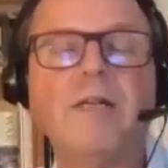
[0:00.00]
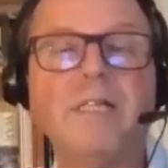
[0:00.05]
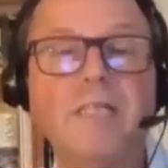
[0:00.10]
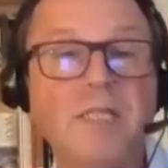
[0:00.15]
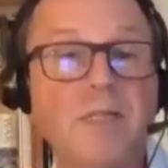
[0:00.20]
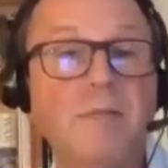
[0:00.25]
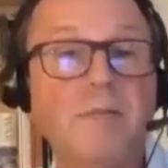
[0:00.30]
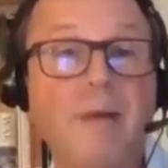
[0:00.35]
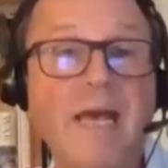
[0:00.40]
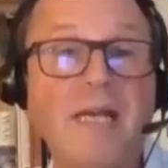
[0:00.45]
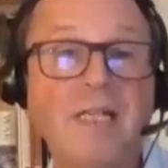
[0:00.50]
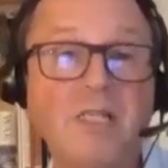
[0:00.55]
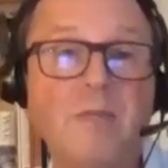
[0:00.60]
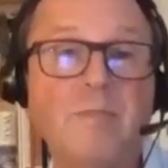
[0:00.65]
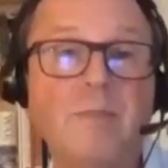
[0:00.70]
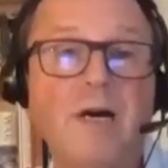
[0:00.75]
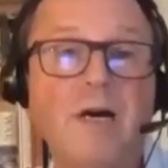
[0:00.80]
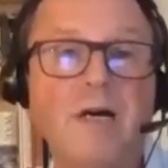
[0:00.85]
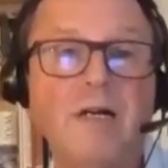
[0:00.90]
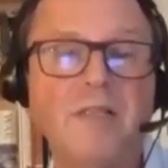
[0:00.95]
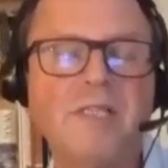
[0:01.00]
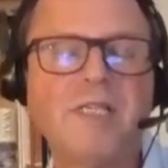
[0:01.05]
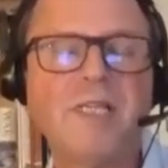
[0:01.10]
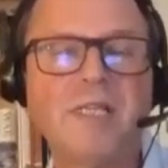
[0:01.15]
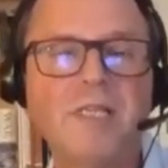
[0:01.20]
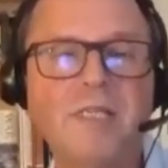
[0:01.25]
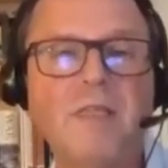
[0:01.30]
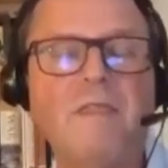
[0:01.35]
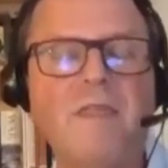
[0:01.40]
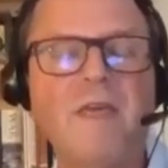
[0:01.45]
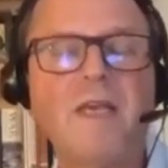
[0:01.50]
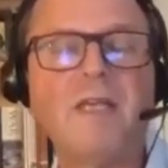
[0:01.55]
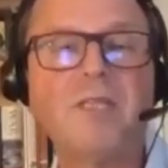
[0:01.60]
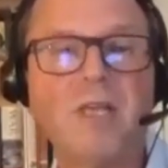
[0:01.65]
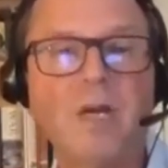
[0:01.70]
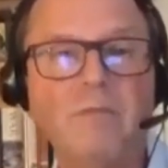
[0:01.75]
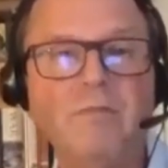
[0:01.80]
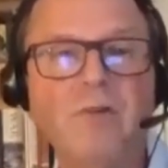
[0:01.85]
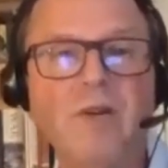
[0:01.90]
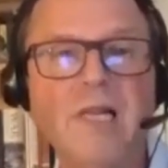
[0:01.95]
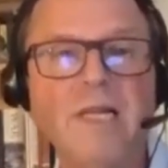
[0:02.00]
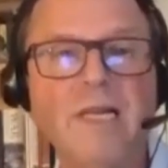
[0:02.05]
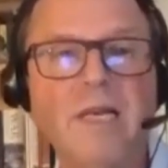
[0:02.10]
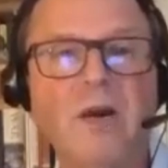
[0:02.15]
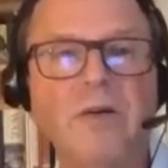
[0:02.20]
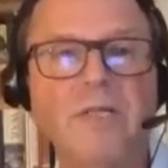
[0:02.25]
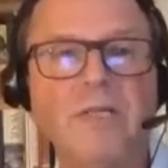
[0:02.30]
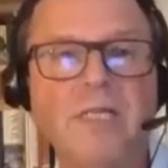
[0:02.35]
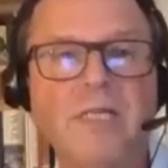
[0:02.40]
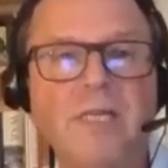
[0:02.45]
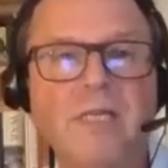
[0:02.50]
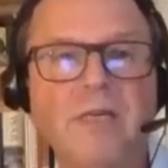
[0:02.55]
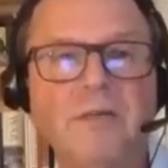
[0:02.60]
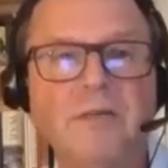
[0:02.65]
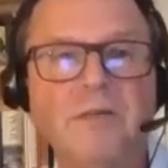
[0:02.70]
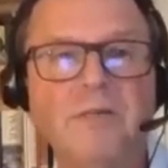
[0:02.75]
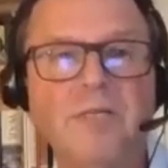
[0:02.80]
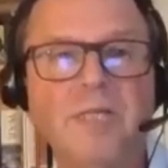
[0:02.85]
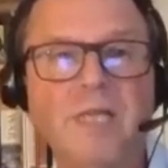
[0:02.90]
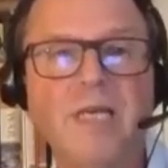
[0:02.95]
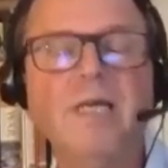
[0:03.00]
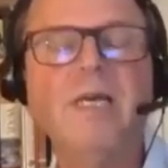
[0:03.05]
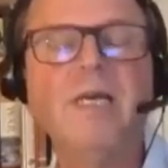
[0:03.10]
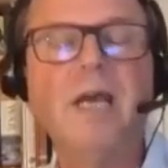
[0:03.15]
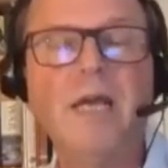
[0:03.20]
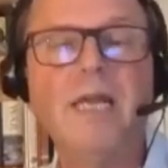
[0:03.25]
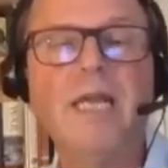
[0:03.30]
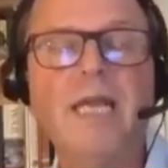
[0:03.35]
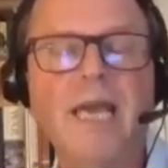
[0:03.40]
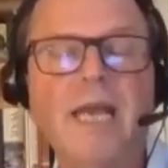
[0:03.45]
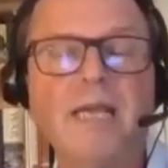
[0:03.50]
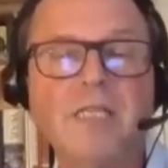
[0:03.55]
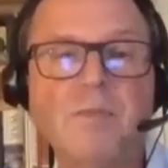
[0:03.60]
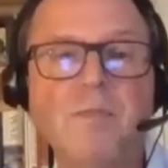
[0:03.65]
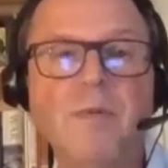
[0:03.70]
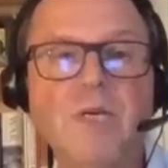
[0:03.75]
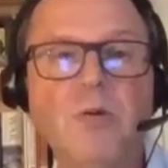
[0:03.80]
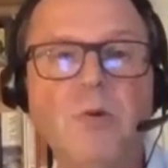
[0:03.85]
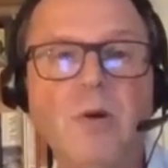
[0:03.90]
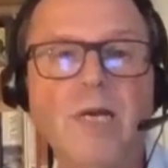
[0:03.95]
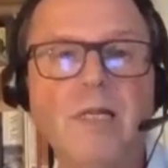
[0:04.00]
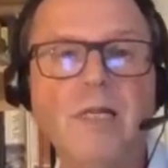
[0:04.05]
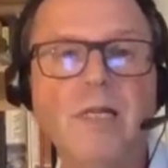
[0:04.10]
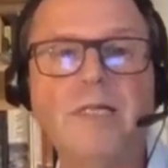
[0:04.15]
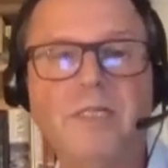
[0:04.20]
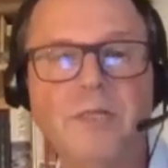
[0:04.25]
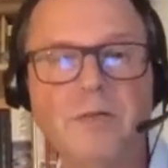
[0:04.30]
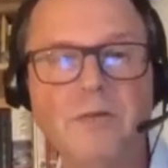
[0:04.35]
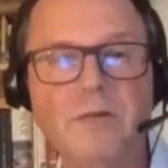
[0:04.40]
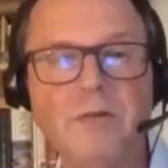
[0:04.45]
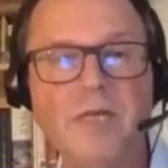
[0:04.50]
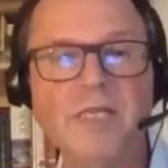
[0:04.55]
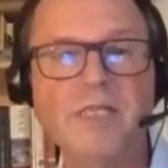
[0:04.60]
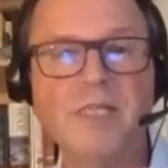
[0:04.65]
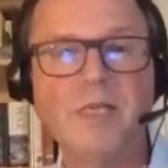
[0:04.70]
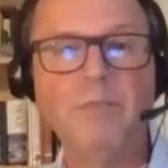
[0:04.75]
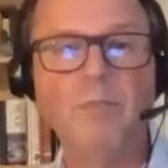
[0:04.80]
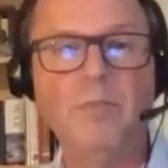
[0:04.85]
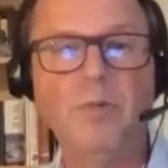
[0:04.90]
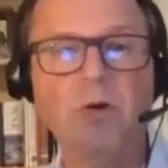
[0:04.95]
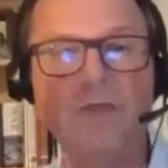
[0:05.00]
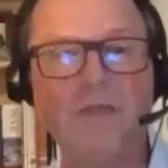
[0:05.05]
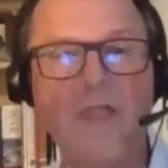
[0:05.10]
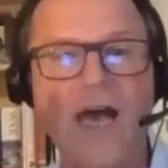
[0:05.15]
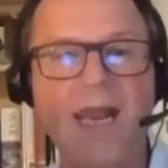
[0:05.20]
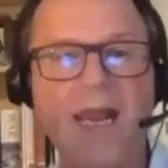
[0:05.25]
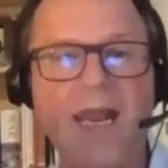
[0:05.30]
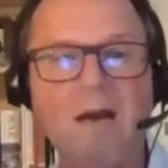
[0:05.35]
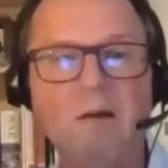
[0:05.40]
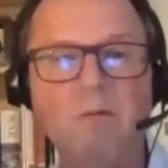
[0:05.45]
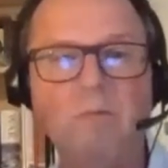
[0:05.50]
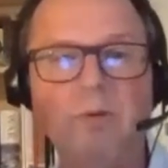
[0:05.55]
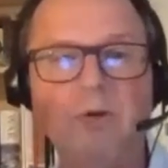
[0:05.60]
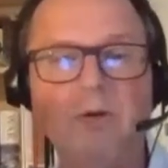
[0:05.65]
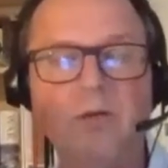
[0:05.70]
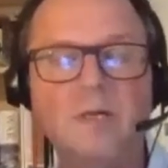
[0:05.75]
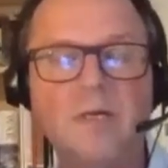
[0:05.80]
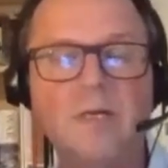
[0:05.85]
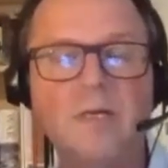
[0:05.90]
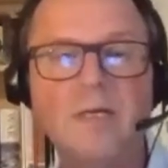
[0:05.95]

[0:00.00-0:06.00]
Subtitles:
It's the best paths. It's the things I'm really going to use, and it gets me quickly to this input, that output.